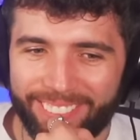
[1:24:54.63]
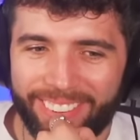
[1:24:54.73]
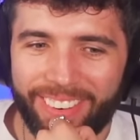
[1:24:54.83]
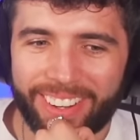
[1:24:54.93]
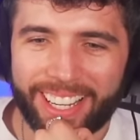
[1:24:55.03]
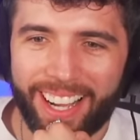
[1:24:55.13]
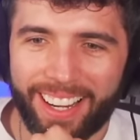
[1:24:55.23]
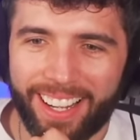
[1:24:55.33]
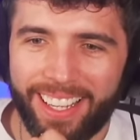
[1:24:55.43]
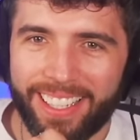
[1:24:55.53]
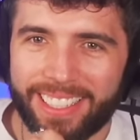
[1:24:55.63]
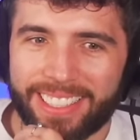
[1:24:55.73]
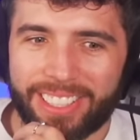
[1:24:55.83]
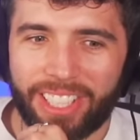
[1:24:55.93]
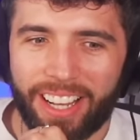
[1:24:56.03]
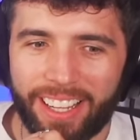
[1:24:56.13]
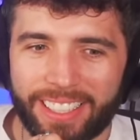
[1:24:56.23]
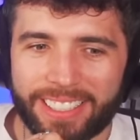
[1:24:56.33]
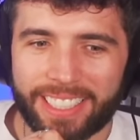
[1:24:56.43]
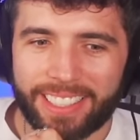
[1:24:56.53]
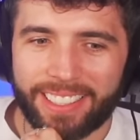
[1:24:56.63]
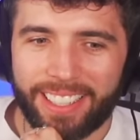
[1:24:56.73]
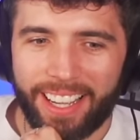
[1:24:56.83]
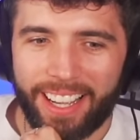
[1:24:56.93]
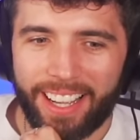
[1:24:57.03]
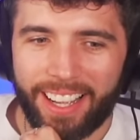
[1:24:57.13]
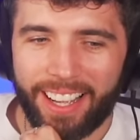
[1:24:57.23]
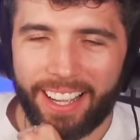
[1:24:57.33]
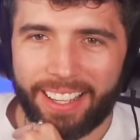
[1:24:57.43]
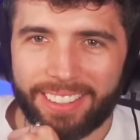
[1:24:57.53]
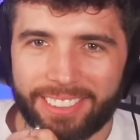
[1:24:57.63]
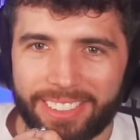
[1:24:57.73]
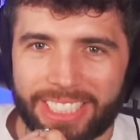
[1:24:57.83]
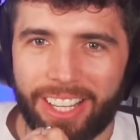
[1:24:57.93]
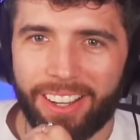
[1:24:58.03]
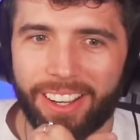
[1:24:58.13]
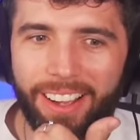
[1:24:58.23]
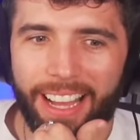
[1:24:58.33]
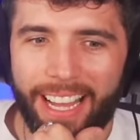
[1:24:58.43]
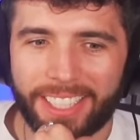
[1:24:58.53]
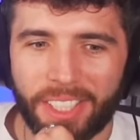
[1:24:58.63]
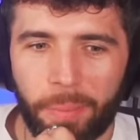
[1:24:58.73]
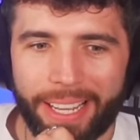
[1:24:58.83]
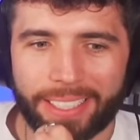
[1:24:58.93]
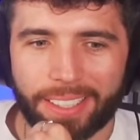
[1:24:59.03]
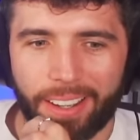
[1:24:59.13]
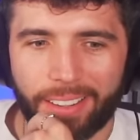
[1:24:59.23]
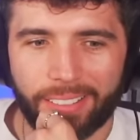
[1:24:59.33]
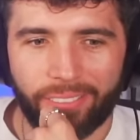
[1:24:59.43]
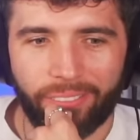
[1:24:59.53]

What color does Zerkaa actually plays go?